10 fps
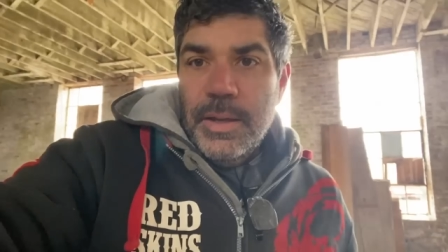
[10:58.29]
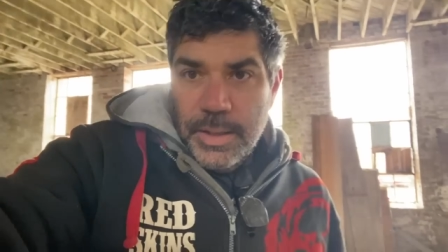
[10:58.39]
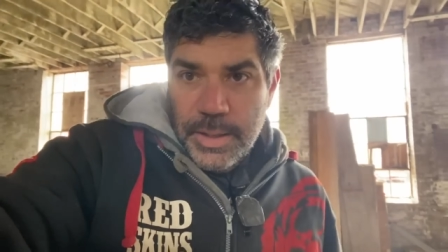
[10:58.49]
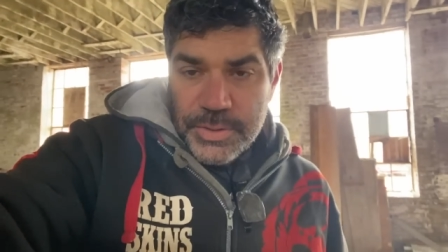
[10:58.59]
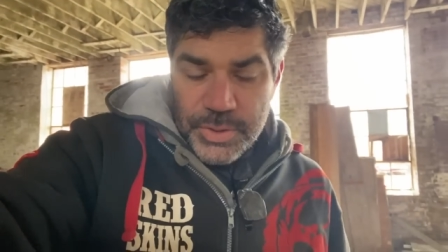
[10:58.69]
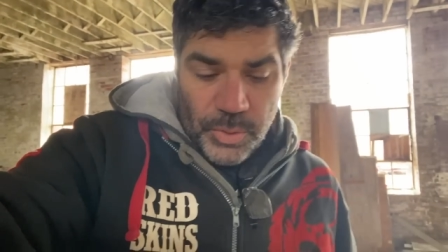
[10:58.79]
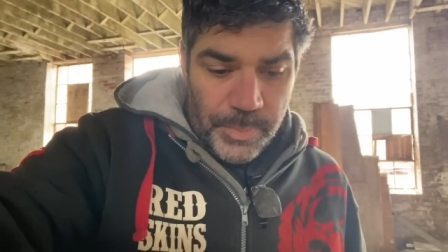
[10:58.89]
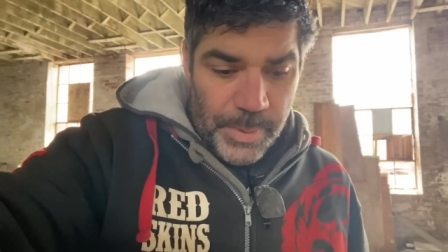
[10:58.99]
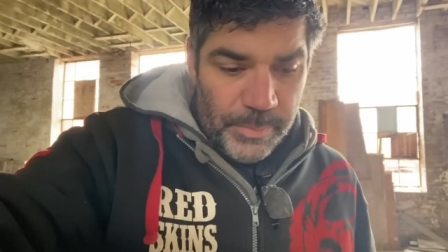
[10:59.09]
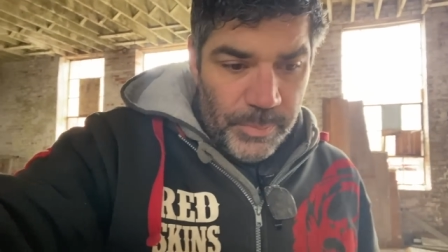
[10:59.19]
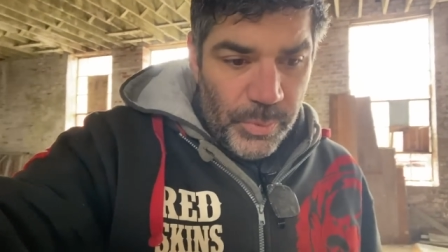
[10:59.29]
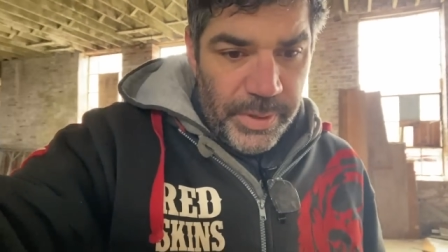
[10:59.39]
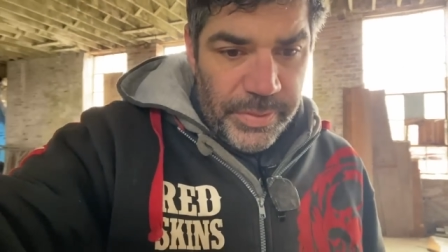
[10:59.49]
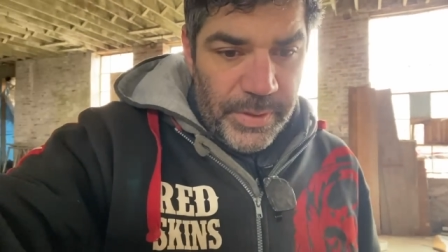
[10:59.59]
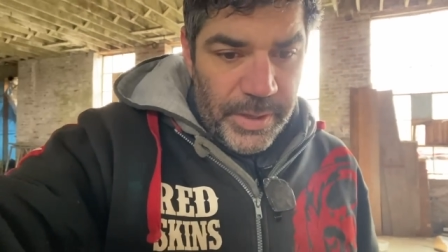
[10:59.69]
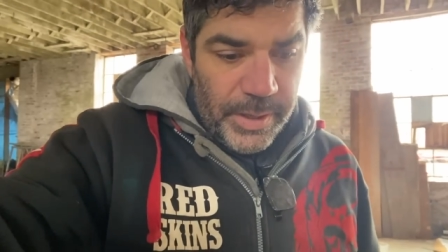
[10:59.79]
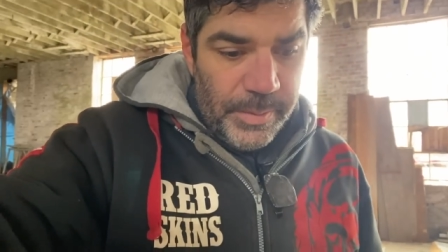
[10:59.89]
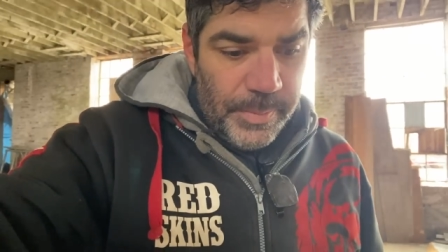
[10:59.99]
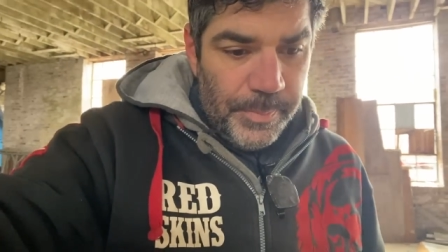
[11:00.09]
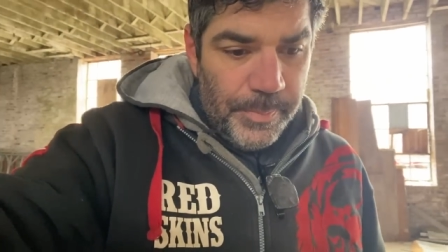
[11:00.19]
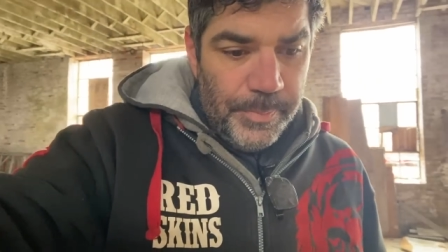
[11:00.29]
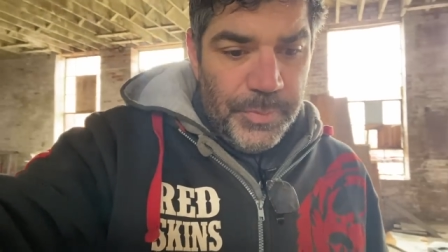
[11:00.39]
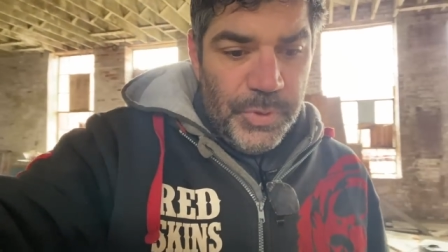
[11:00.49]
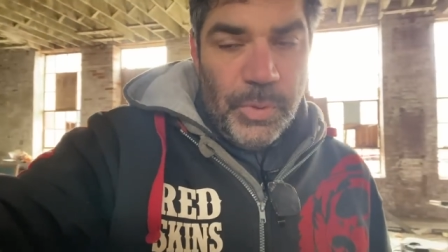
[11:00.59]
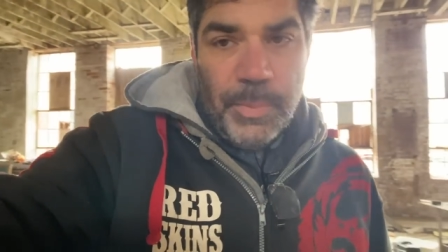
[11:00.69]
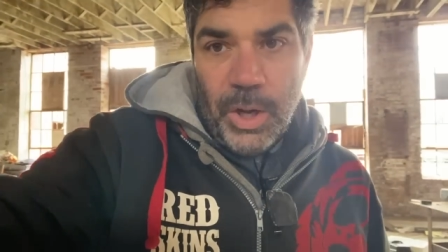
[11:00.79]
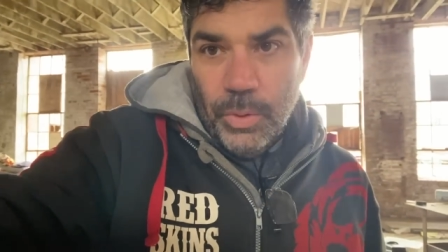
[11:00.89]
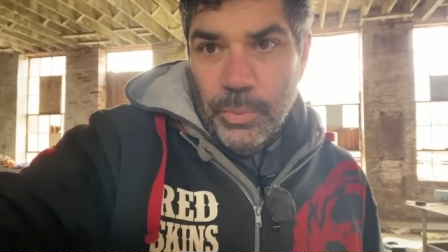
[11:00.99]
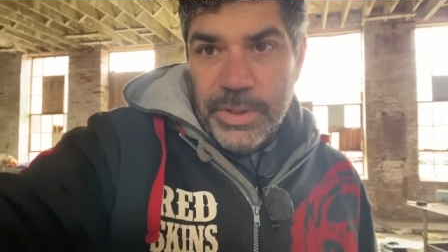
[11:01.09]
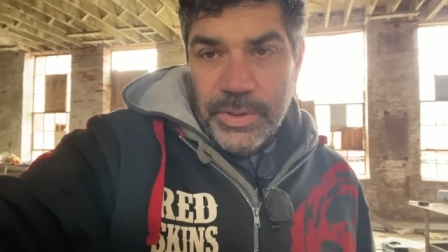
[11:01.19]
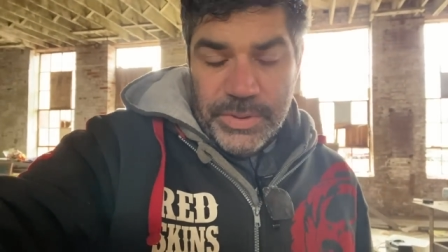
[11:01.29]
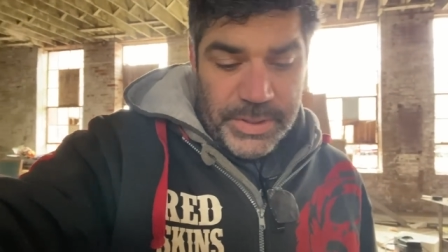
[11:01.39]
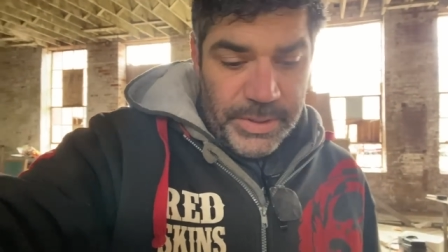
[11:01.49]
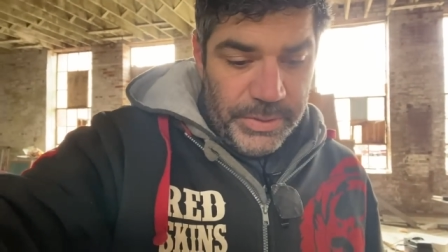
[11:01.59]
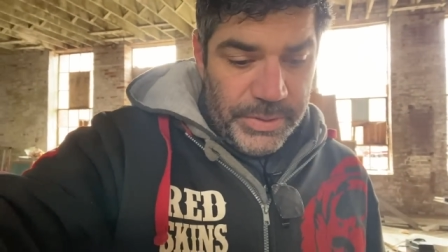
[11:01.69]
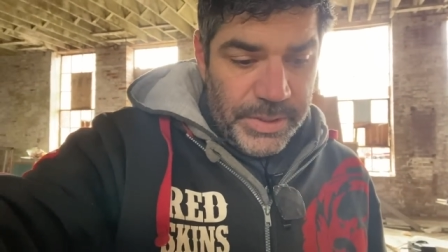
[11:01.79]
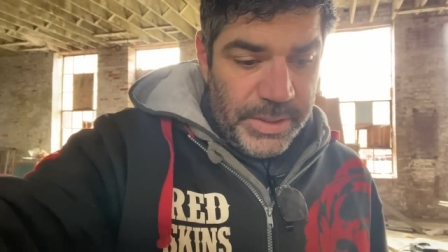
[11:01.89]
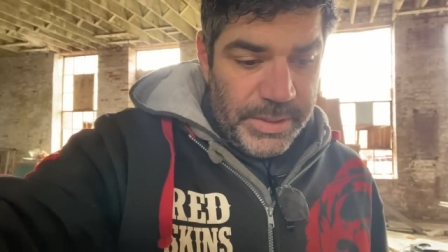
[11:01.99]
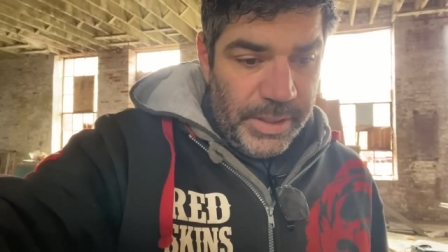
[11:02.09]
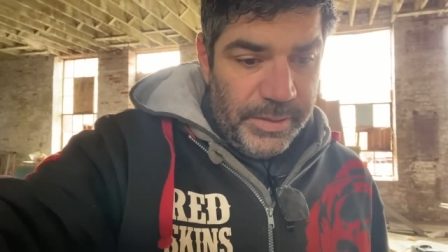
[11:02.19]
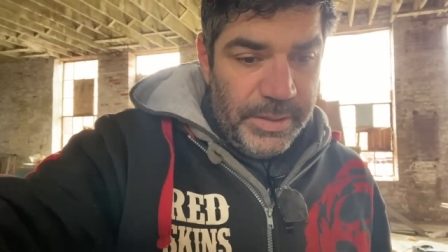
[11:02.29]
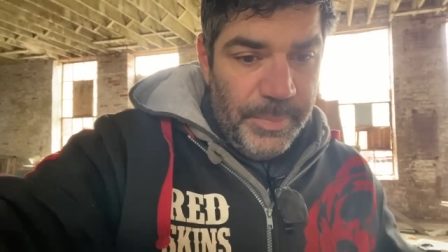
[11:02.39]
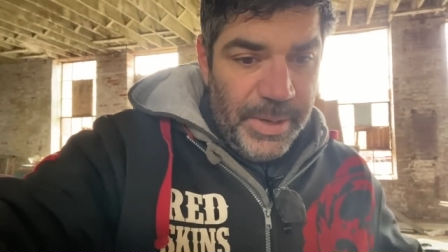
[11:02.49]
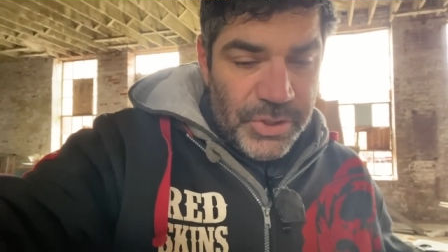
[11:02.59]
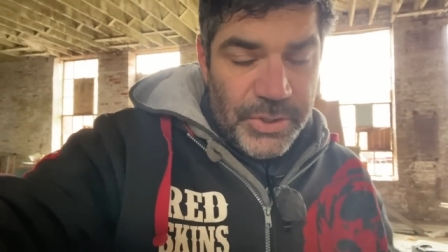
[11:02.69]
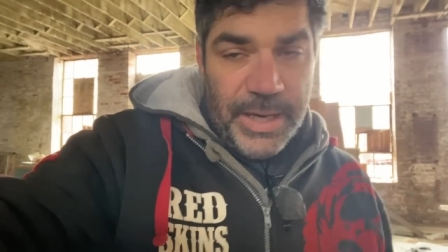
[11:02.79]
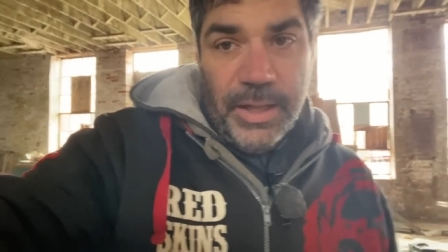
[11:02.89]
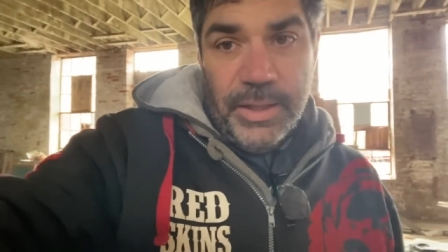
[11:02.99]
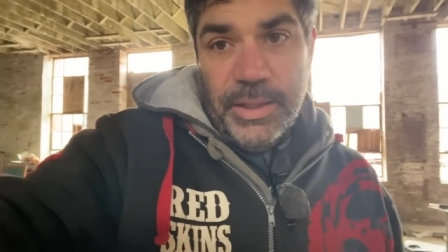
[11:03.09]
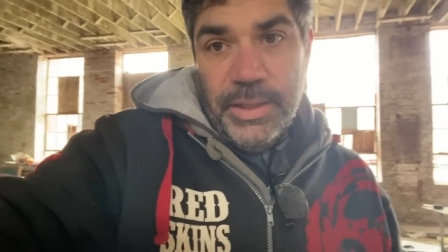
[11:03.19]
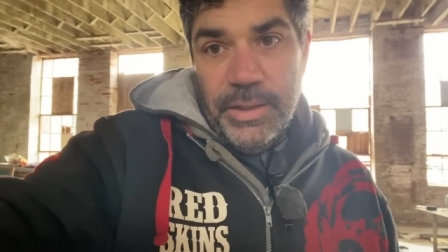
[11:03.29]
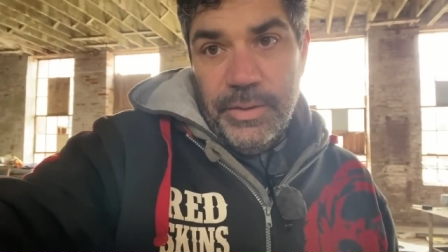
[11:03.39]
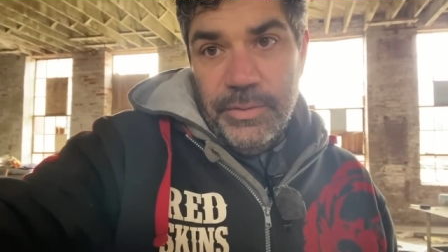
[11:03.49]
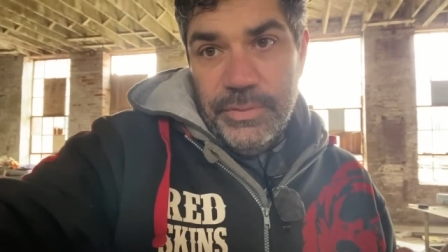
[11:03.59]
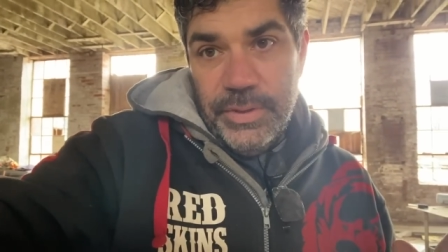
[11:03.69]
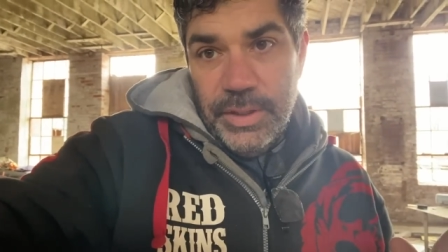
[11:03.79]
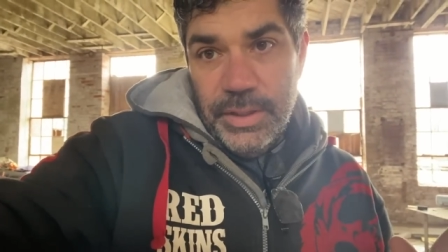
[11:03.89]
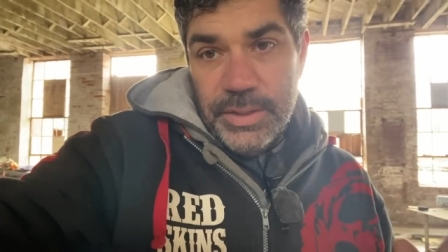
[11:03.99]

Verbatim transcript: And so the problem with uh, doing my own window sills is that the dimensionality of the